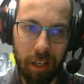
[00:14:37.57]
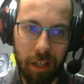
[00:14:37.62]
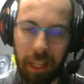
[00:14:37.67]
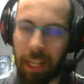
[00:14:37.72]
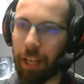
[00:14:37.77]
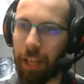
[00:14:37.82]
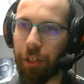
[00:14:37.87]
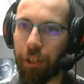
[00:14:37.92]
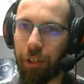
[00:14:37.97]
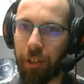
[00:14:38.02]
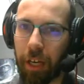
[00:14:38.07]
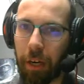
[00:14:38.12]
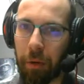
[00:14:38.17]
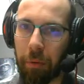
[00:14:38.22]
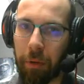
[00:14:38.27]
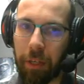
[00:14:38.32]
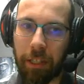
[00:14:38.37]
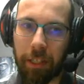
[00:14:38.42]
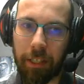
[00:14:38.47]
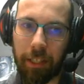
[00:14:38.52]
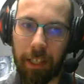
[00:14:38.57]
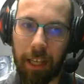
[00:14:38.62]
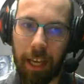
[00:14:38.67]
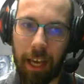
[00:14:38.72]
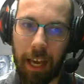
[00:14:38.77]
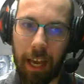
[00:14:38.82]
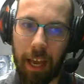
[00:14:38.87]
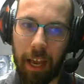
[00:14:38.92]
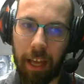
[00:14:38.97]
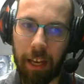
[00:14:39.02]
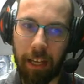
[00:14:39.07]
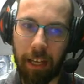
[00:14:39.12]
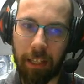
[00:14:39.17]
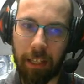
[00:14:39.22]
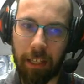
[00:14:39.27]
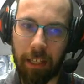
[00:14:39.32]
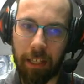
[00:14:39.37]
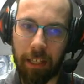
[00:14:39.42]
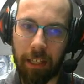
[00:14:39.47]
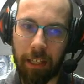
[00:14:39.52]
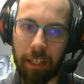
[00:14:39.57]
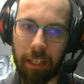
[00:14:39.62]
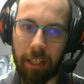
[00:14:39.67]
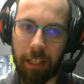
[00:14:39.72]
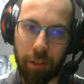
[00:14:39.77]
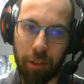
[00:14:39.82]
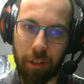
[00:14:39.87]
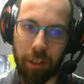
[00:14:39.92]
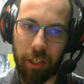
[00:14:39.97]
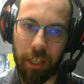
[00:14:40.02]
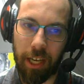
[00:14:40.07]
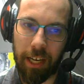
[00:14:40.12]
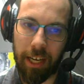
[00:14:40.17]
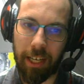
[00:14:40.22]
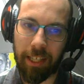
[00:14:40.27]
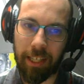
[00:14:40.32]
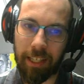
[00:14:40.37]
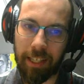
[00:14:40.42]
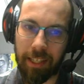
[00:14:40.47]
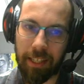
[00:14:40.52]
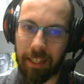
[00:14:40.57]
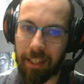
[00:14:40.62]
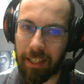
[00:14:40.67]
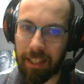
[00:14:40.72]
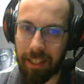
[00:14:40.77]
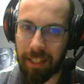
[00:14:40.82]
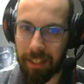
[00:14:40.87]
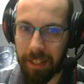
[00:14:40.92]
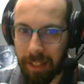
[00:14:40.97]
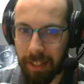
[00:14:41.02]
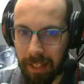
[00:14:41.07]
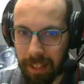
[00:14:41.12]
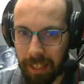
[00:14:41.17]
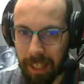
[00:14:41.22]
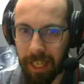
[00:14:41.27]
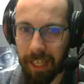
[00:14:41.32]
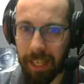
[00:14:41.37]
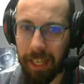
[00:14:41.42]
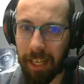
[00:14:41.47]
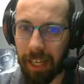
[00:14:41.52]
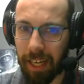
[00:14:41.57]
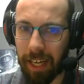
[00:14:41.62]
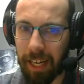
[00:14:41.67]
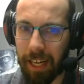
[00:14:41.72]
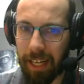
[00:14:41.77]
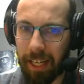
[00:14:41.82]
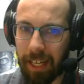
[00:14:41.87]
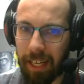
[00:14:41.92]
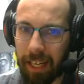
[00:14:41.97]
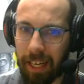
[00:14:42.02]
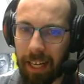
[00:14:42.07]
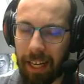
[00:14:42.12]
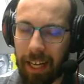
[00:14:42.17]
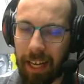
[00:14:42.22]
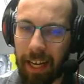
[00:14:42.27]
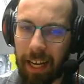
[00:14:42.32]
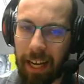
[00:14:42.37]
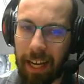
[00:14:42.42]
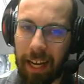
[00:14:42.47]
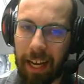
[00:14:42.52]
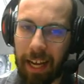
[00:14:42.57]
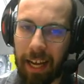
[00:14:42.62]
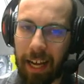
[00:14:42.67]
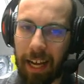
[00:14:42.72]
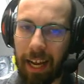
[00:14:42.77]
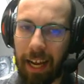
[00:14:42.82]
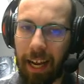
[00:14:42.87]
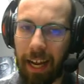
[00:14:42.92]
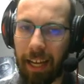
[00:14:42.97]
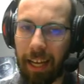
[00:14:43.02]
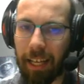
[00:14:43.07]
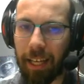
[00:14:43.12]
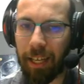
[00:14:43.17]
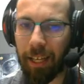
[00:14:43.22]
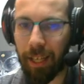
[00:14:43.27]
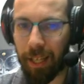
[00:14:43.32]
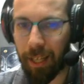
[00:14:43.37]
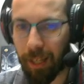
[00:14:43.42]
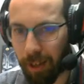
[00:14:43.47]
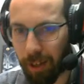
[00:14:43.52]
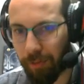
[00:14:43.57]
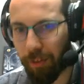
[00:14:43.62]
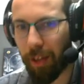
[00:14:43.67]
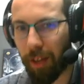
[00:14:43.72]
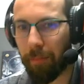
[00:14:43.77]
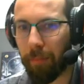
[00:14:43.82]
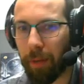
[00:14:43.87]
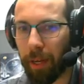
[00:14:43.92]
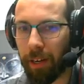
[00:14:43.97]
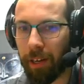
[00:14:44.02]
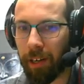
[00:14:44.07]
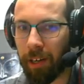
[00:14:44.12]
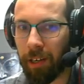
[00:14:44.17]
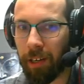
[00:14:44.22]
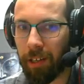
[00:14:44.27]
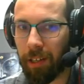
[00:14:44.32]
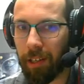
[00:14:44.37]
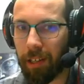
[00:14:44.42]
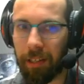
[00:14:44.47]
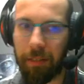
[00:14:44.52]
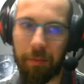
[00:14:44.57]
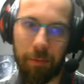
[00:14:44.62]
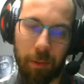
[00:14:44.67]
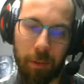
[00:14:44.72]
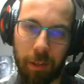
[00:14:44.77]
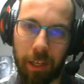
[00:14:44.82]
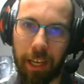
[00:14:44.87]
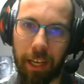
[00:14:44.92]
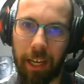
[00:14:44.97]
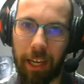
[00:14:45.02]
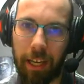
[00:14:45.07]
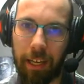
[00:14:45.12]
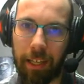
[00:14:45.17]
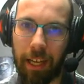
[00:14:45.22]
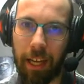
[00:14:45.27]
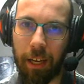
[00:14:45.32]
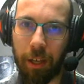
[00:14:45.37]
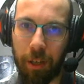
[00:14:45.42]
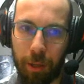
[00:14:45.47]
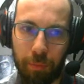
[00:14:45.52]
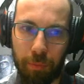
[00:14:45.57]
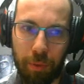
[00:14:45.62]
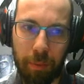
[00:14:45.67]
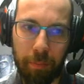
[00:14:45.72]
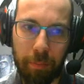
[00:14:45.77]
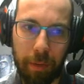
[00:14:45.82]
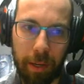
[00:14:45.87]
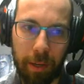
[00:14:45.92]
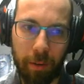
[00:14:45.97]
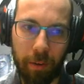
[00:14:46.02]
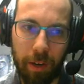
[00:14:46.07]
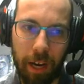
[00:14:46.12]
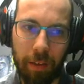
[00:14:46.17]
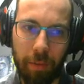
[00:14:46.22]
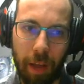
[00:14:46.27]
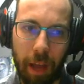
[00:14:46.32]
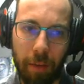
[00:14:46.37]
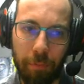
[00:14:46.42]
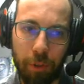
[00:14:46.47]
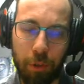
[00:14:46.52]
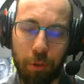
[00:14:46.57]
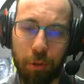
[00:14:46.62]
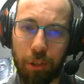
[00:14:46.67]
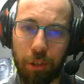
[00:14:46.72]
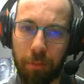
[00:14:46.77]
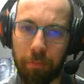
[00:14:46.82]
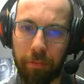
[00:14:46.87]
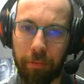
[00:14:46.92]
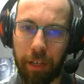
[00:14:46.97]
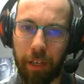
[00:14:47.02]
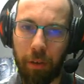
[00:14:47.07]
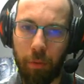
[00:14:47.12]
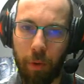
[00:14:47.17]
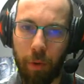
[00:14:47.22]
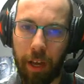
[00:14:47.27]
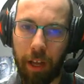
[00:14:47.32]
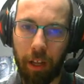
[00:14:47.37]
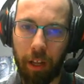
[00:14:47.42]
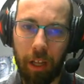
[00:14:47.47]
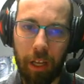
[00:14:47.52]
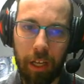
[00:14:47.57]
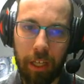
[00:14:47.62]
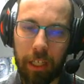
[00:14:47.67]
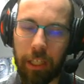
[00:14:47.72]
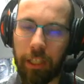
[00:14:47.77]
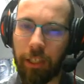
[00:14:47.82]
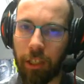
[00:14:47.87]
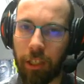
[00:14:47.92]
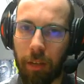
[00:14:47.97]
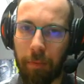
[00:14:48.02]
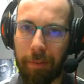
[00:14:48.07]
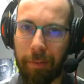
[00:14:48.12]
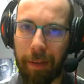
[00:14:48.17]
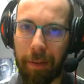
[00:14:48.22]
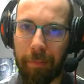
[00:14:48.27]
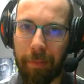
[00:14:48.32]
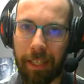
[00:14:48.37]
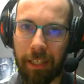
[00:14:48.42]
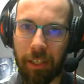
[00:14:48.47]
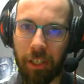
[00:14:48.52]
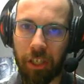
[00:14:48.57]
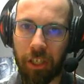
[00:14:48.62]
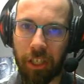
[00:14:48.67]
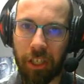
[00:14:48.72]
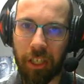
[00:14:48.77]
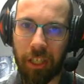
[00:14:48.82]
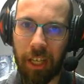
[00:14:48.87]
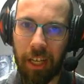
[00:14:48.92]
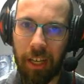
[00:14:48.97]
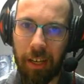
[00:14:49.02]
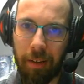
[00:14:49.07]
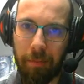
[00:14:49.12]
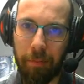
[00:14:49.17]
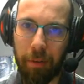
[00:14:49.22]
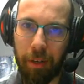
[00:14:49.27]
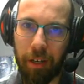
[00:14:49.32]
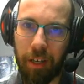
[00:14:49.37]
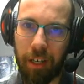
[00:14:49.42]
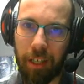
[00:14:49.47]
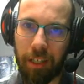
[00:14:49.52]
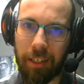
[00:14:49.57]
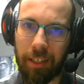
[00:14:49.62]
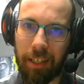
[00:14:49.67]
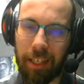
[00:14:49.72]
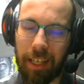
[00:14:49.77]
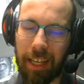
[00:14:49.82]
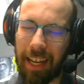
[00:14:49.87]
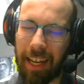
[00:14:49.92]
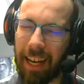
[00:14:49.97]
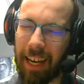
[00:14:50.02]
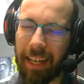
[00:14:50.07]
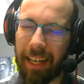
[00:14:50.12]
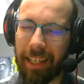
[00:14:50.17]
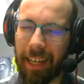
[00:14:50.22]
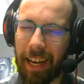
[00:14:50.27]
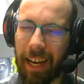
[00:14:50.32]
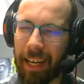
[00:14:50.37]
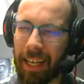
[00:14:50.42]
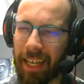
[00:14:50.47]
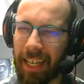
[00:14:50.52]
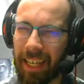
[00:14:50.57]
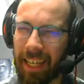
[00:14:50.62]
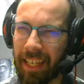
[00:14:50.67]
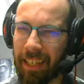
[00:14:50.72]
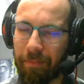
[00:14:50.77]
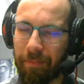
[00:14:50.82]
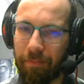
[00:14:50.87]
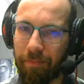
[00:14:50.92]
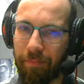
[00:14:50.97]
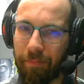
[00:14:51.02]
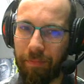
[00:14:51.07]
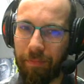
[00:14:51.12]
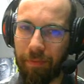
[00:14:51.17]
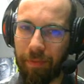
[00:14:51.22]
legendaries, and I saw the opportunity, and I think I could have done better. Looking at it, I could have done better. I've used it pretty well in some of my matches, but I